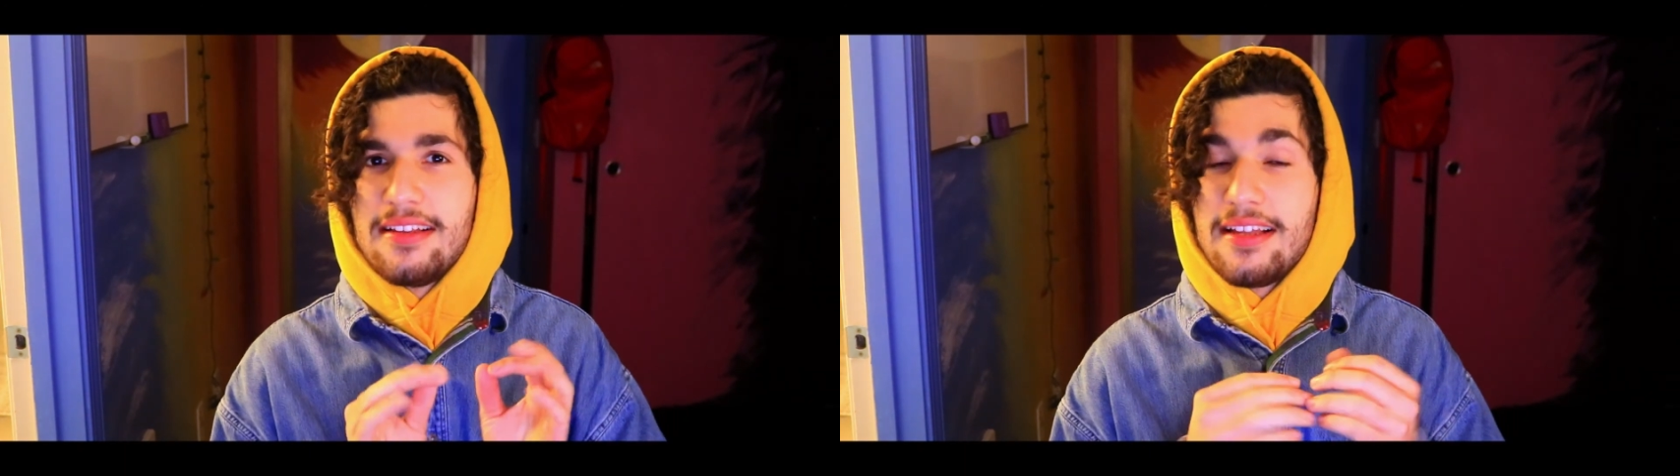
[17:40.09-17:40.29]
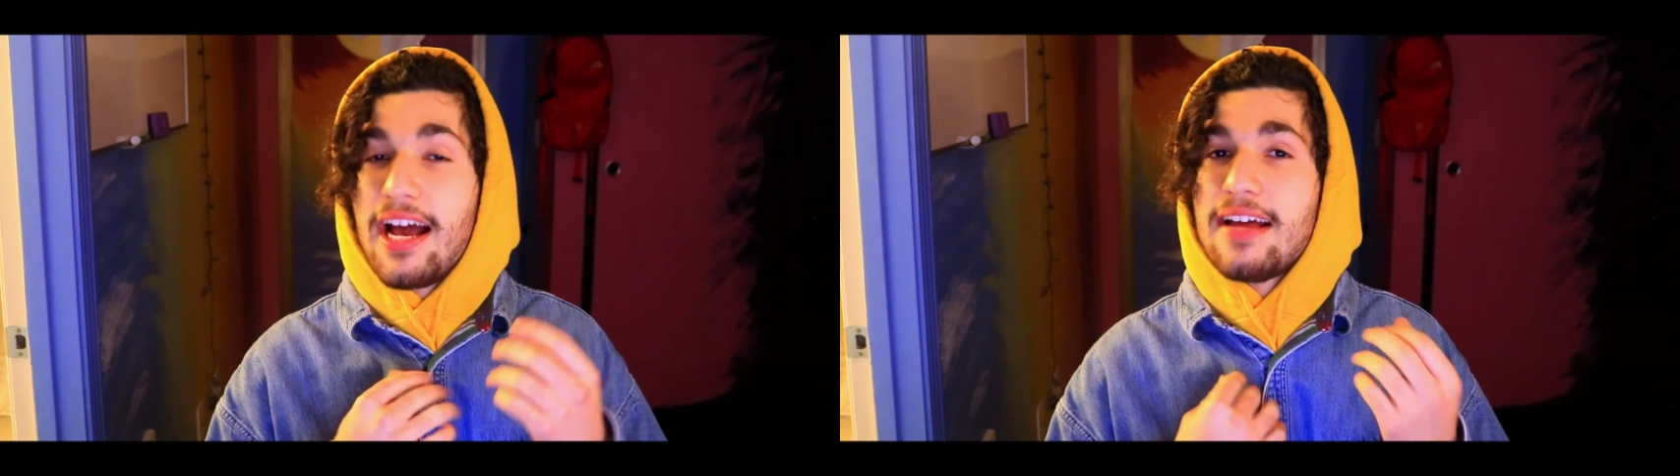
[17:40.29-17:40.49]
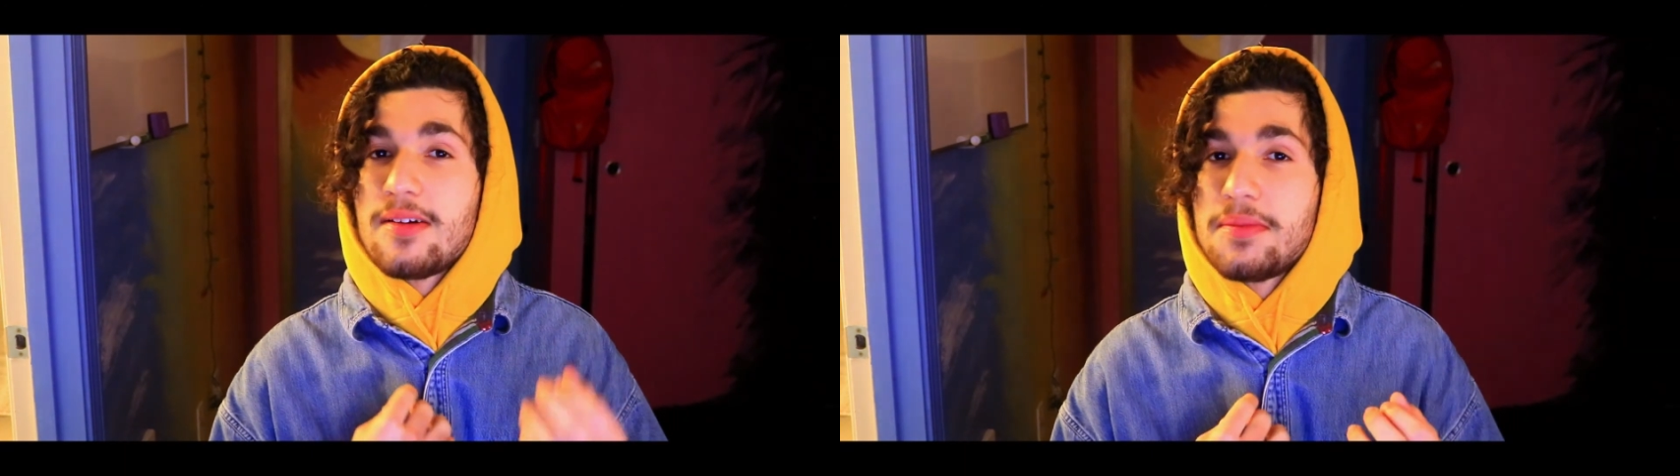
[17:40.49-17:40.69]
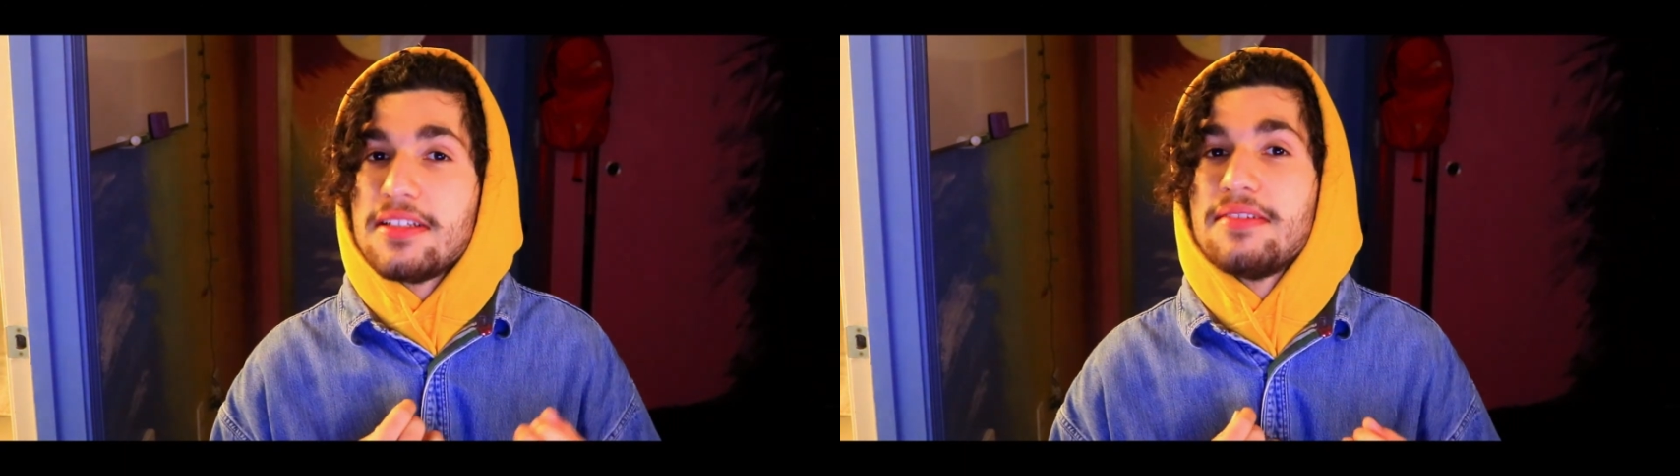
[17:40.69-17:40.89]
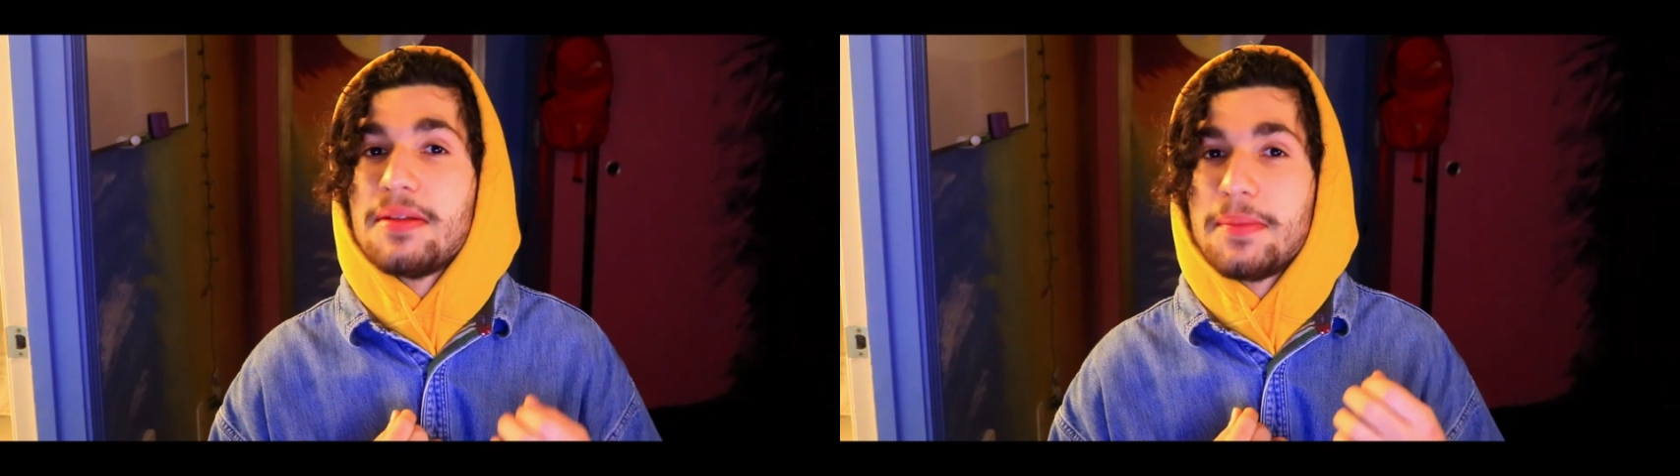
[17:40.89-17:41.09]
that I don't
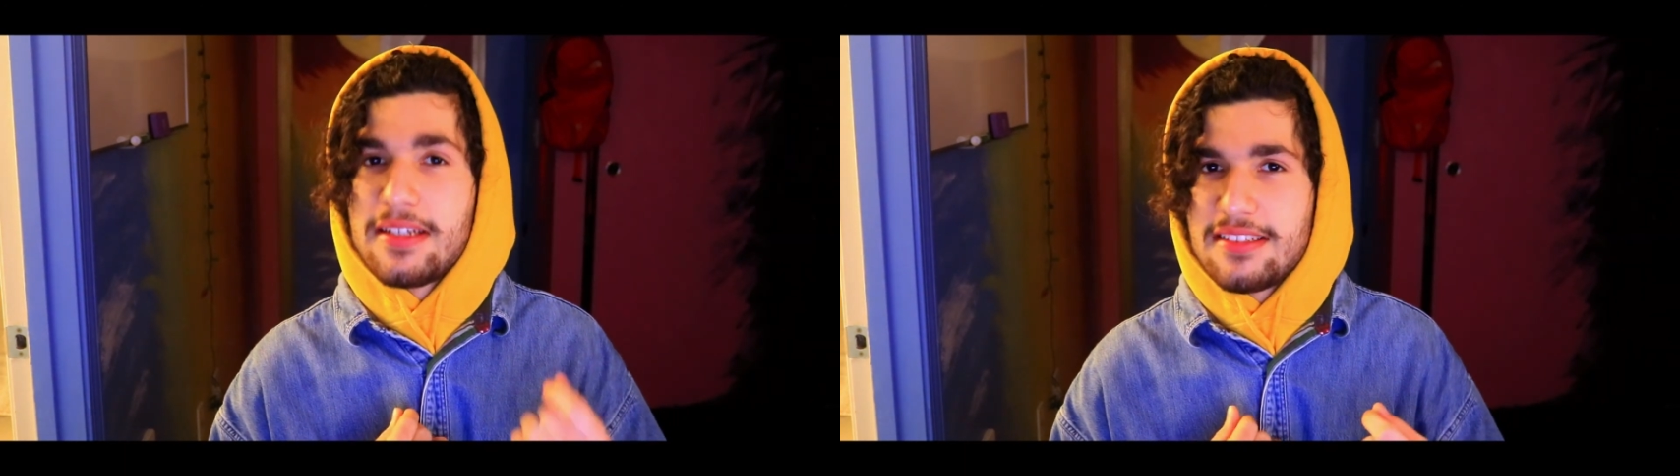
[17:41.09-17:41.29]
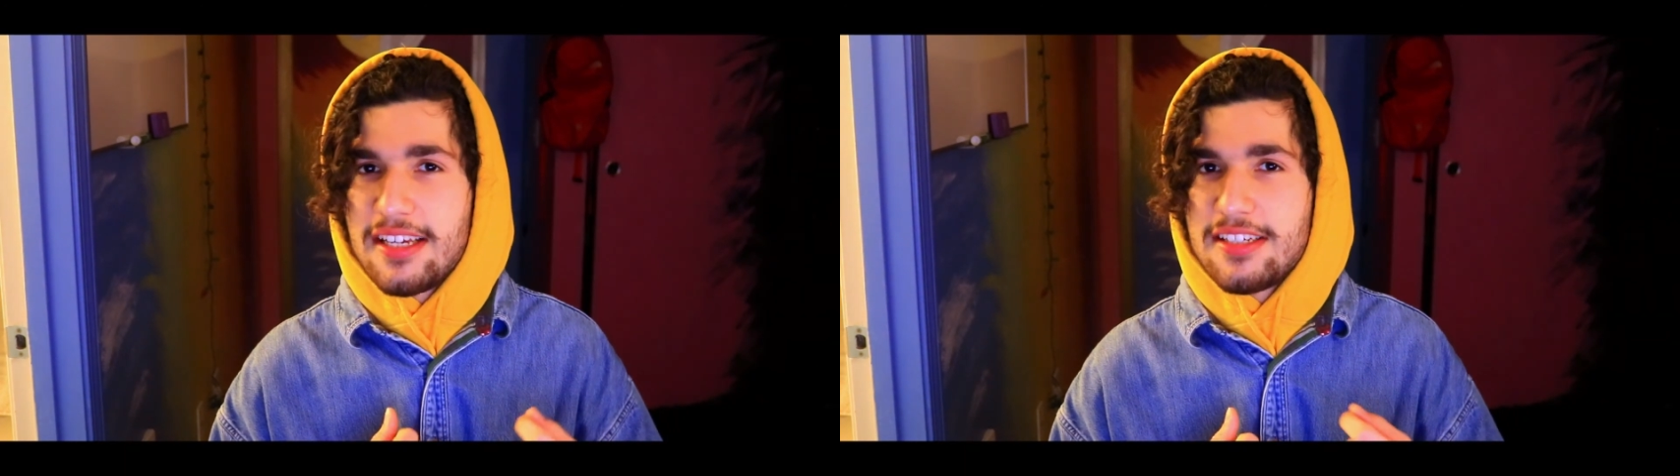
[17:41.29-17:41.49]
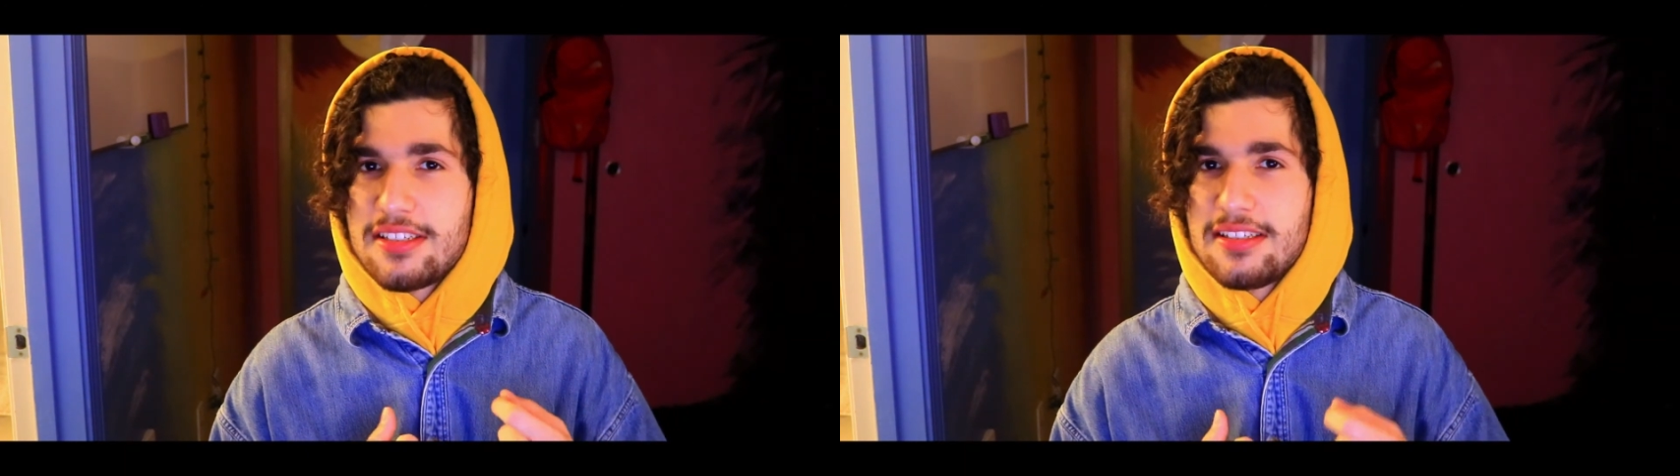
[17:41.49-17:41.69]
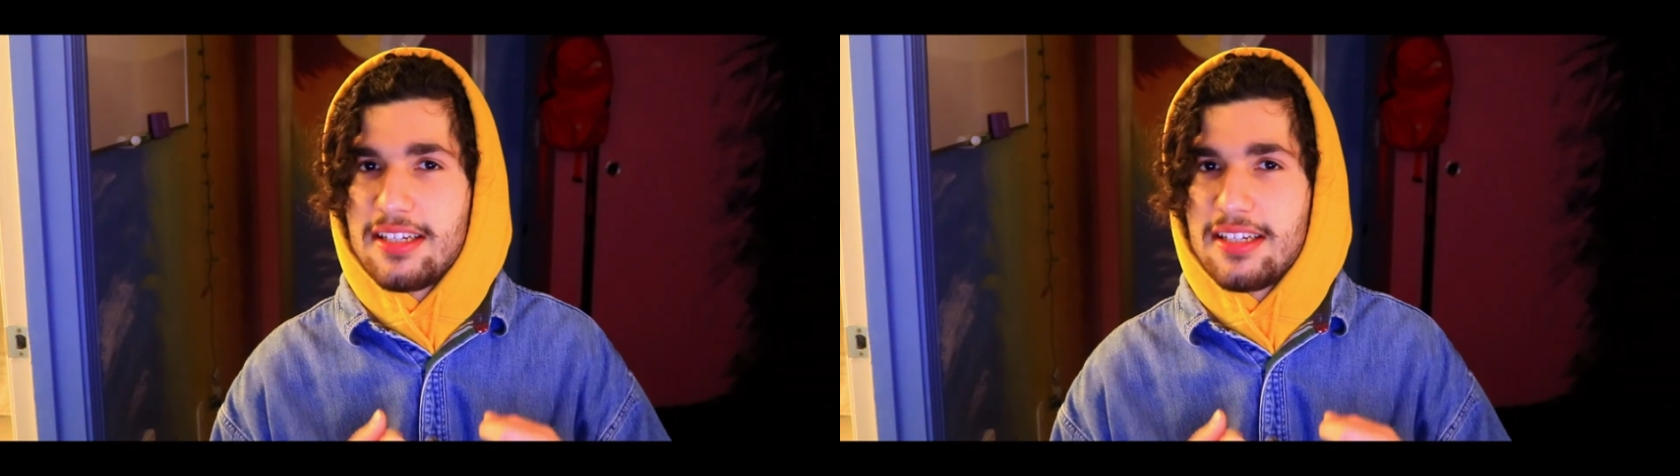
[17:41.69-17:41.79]
believe that meditation